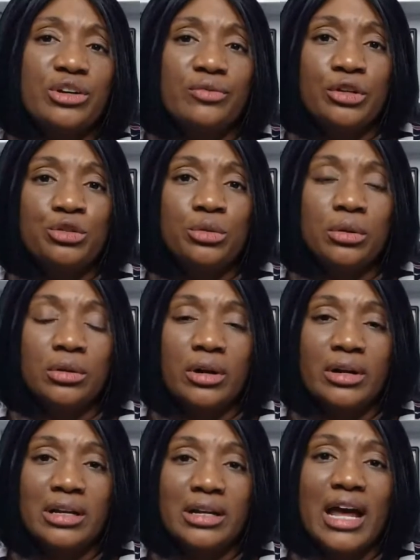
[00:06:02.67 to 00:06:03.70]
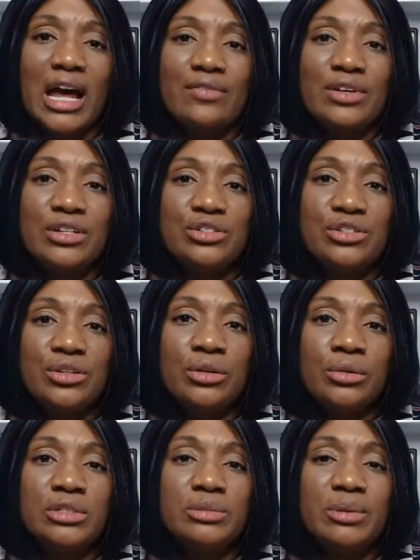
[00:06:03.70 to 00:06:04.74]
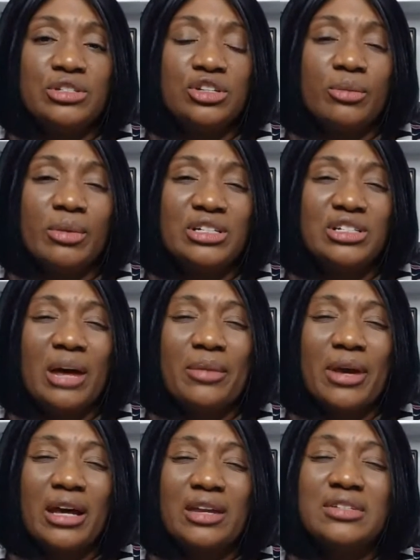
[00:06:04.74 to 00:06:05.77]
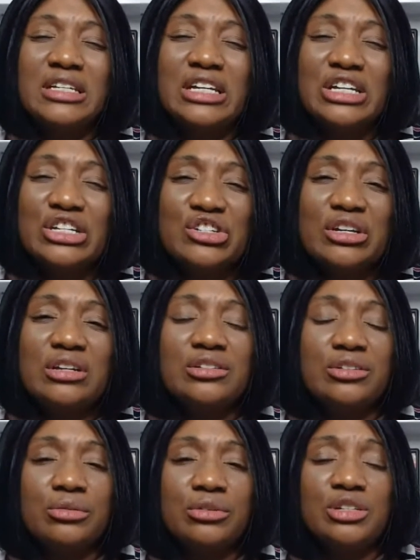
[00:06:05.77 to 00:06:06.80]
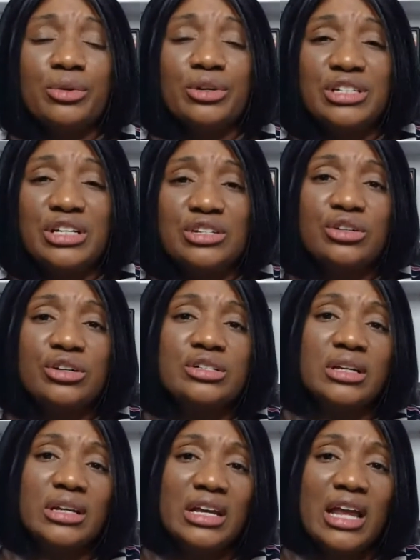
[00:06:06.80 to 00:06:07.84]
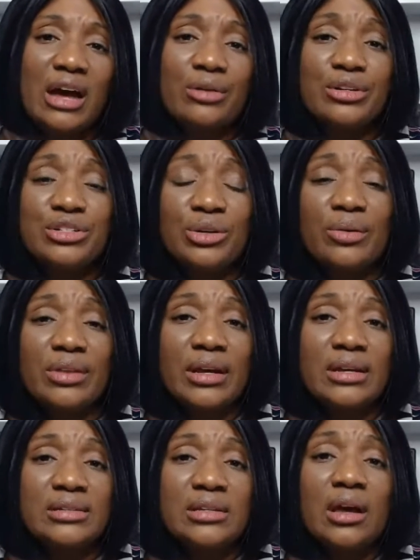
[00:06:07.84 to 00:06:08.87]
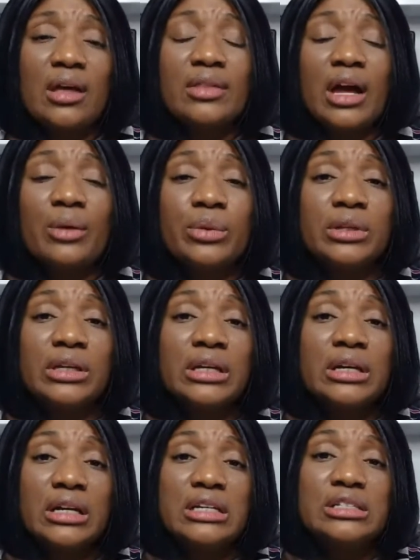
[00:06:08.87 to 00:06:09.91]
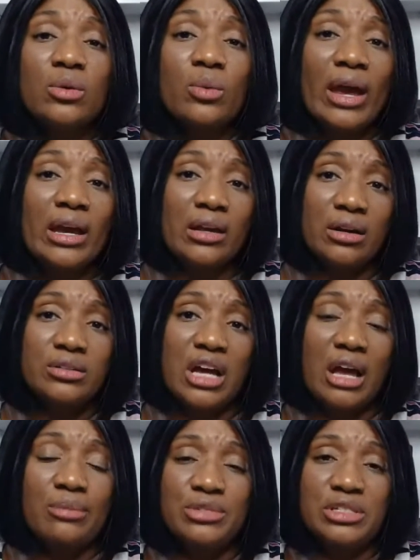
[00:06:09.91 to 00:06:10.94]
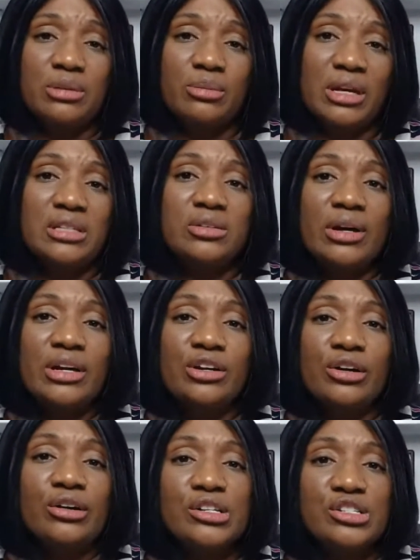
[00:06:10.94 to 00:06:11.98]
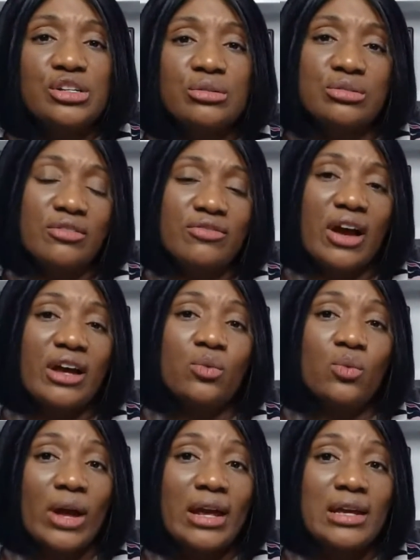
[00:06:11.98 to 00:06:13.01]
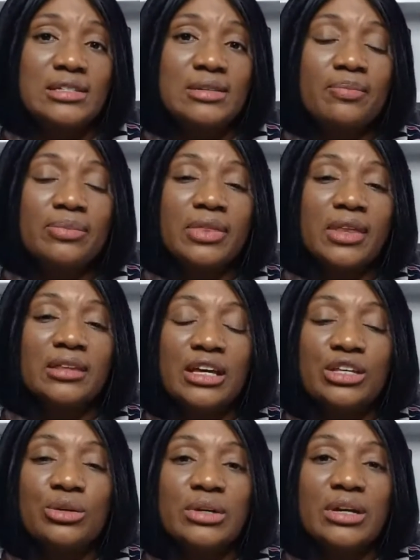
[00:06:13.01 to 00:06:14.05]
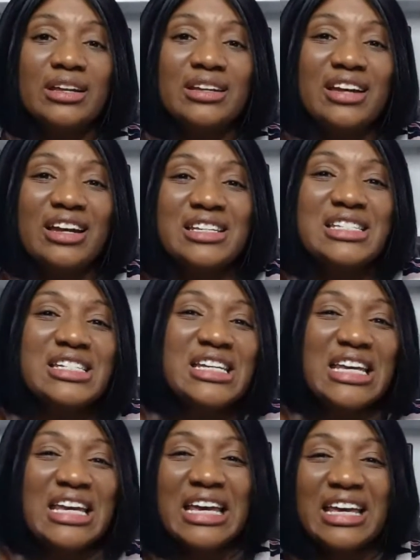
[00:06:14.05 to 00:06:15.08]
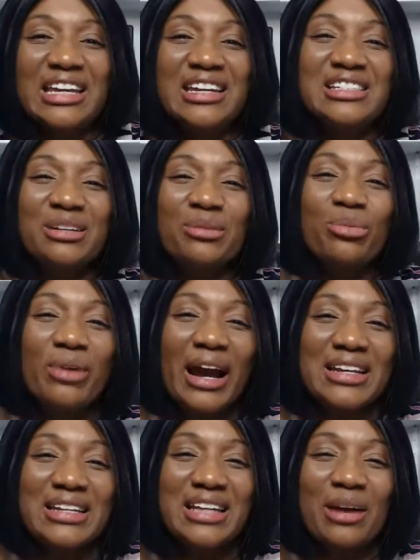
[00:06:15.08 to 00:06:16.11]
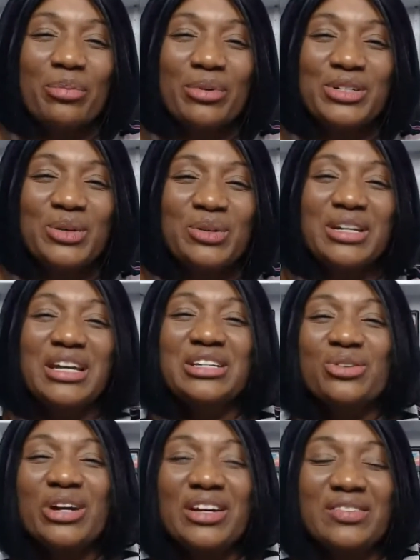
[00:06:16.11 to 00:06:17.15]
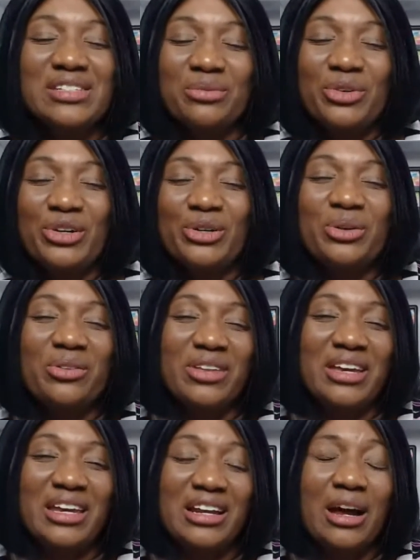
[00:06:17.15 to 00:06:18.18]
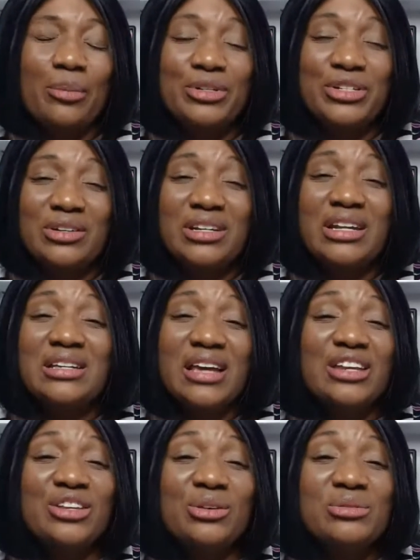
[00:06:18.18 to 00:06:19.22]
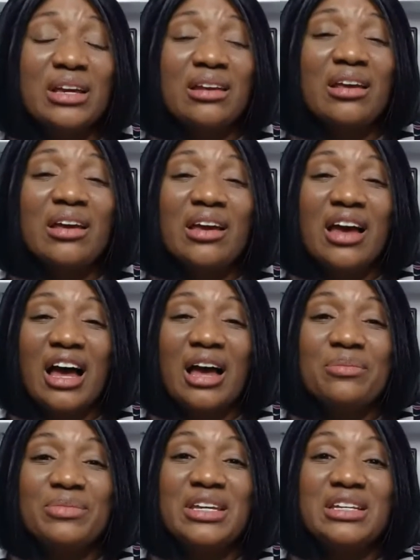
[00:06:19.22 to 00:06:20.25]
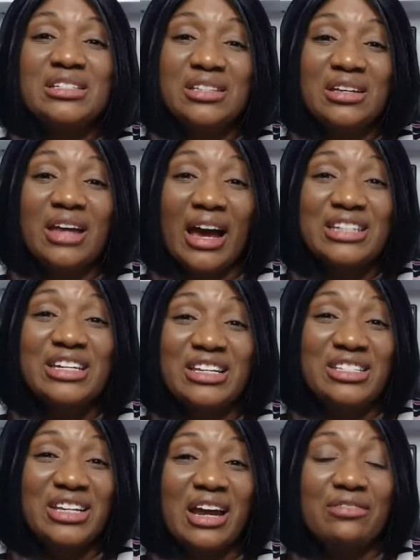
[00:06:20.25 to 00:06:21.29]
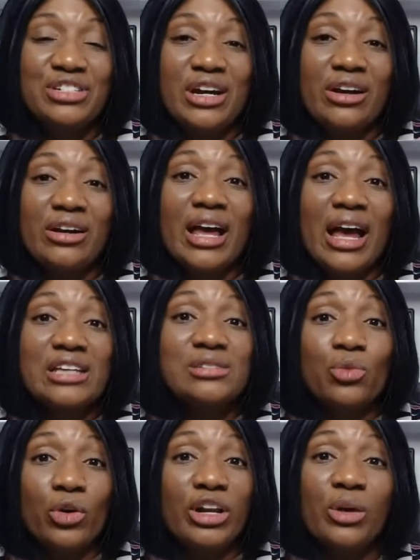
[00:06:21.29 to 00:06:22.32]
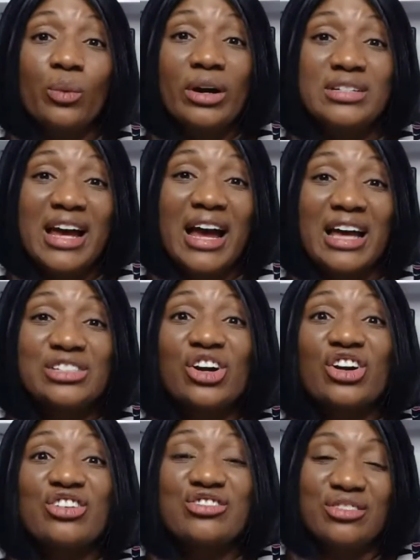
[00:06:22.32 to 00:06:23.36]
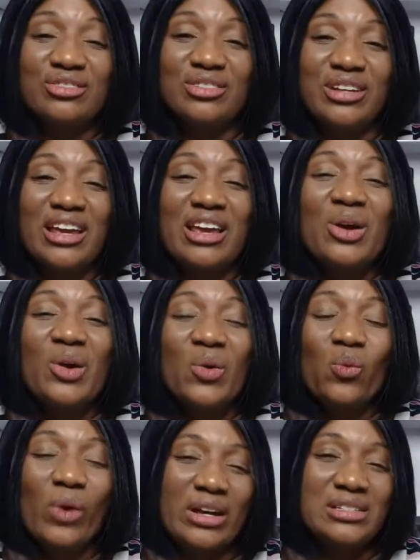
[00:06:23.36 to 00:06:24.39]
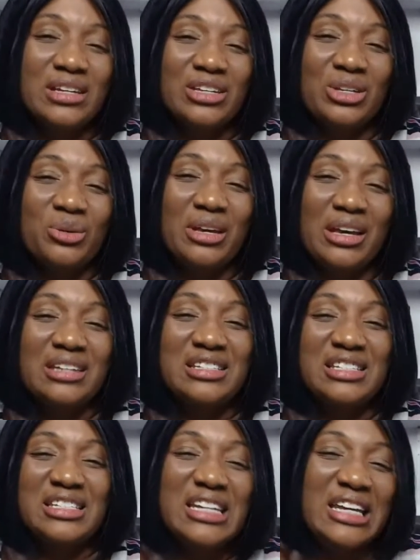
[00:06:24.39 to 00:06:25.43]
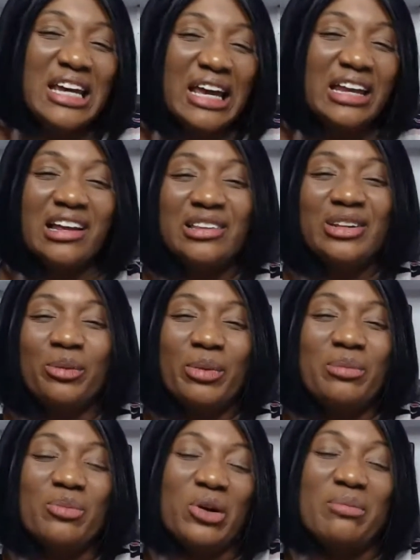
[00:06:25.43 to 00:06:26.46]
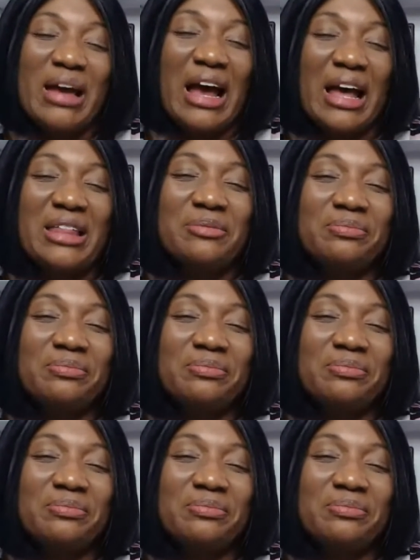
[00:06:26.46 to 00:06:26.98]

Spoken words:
virtual learning and having to spend so much time kind of teaching students procedures and how to do things, that really eats away at our time just a bit. So I encourage you to find ways that you can kind of sneak in some practice opportunities or even some critical thinking opportunities, and using these ideas that I've shared as morning work tasks are certainly ways that you can sneak in a little bit more math.